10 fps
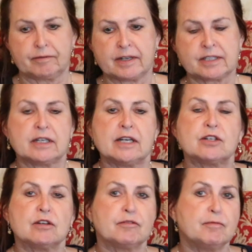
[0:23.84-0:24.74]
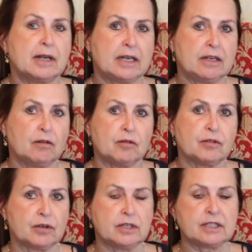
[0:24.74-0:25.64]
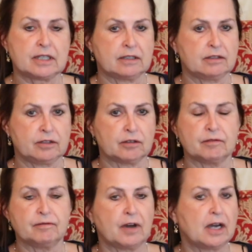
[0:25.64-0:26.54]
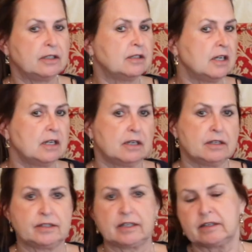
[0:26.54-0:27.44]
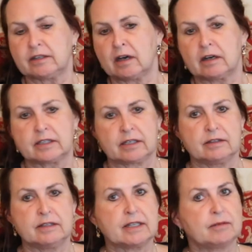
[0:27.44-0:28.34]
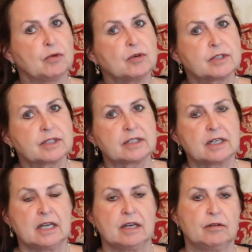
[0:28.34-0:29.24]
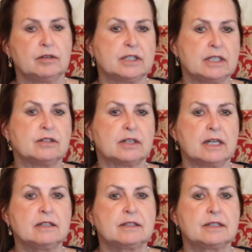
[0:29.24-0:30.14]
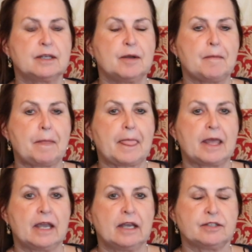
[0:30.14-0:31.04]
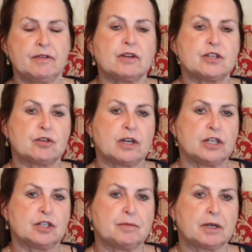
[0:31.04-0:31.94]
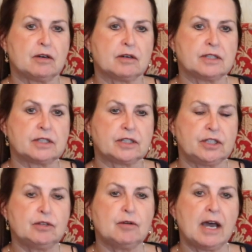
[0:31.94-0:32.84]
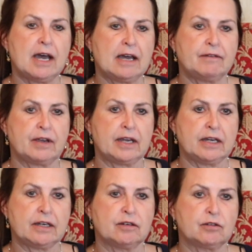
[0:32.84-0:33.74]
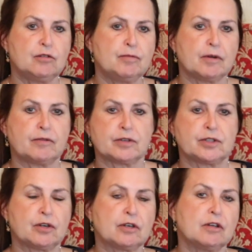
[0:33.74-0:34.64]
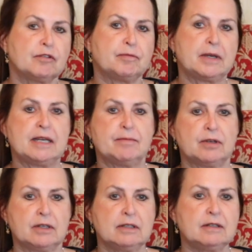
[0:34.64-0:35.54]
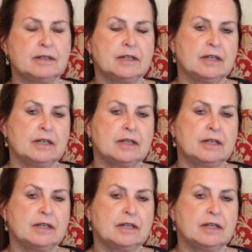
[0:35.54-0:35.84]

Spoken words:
fascination of many authors, and you can find a zillion articles and books on the internet, it's very strange because you have a circle of people,